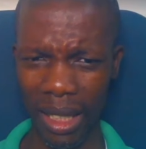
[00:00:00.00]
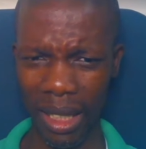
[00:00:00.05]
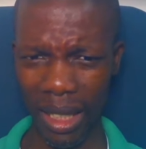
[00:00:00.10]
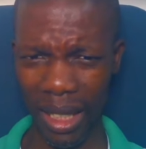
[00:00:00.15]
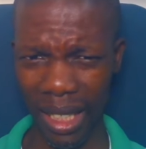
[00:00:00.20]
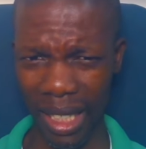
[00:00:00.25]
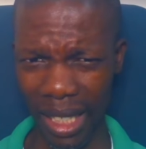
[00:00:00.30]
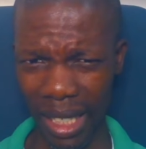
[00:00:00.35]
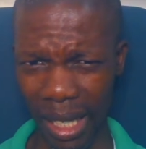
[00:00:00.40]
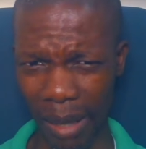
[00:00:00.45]

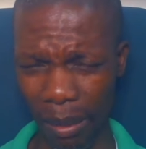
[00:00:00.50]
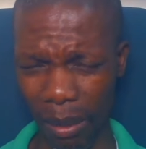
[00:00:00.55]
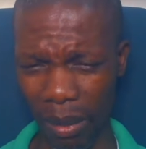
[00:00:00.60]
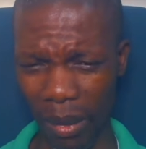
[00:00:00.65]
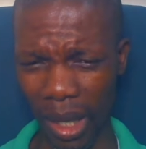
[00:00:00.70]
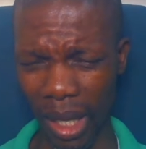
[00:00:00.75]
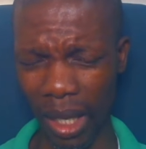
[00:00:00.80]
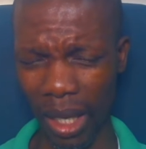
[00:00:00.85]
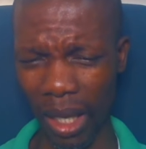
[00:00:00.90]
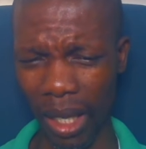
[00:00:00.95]
the same
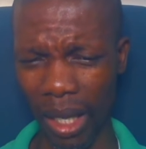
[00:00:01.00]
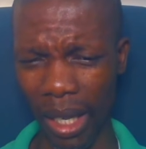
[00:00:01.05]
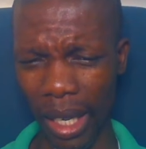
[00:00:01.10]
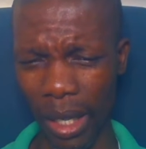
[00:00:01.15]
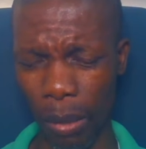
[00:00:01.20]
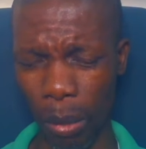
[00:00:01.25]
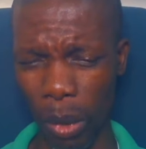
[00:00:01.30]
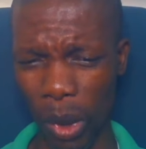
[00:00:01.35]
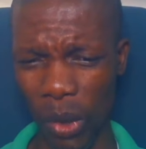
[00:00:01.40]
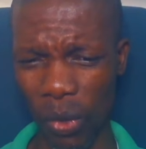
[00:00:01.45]

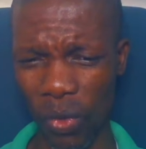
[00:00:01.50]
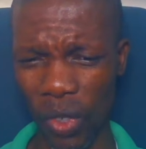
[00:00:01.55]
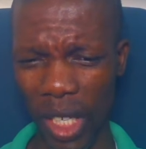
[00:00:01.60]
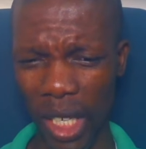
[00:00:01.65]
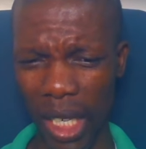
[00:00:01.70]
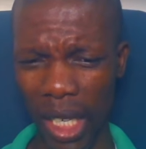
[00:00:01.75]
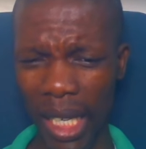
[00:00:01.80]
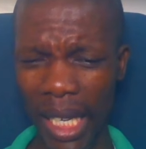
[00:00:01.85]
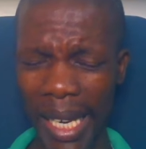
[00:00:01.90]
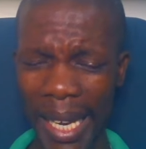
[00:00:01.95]

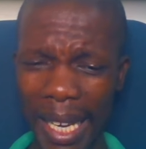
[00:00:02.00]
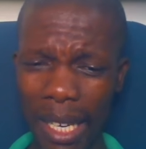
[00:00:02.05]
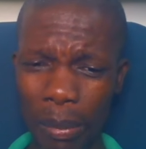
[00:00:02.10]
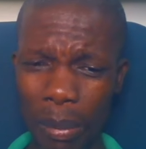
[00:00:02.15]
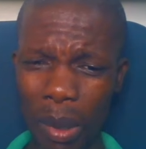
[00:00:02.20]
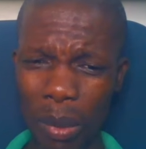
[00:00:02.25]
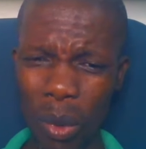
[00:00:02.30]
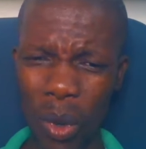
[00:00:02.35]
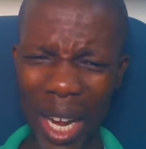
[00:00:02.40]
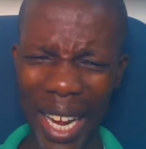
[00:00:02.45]
atmosphere, and
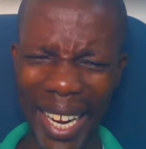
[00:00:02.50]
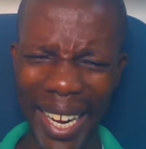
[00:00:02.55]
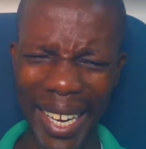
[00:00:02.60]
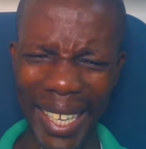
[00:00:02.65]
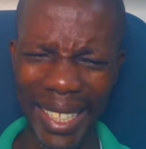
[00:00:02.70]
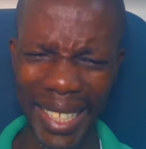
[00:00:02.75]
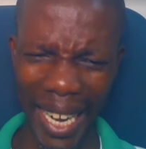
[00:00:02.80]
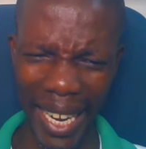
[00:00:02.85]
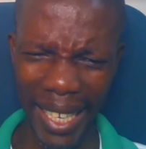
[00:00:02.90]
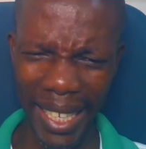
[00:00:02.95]
people are
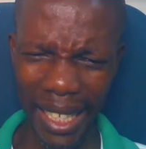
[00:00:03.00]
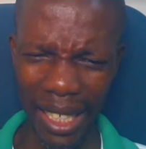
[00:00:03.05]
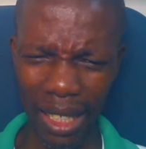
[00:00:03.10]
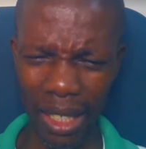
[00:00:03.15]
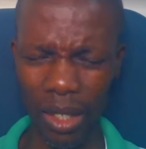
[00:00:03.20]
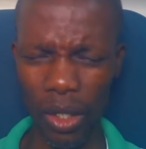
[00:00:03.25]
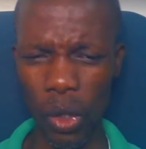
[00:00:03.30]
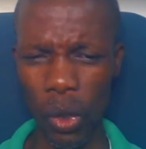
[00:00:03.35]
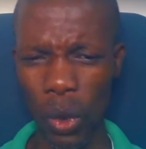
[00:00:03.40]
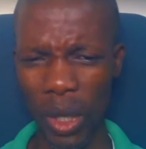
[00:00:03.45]

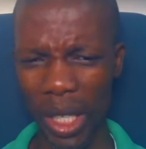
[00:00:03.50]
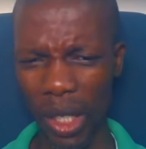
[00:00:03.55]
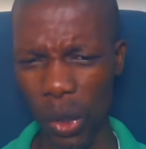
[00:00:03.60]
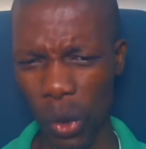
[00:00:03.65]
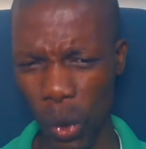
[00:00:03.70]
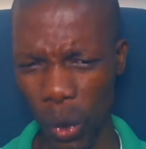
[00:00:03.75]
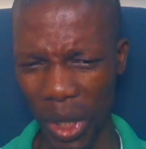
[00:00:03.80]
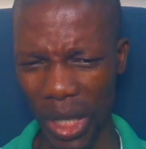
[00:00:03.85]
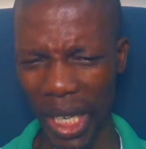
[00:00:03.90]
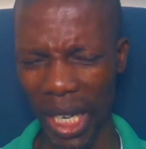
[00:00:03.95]
dying. Look at
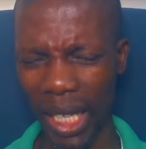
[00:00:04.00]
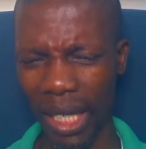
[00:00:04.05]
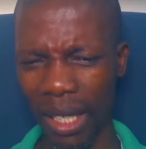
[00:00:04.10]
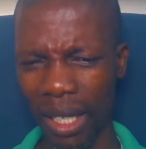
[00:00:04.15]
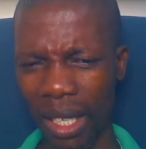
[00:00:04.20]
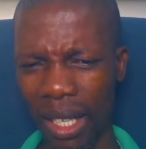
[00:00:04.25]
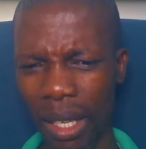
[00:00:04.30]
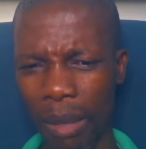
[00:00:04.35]
Sudan.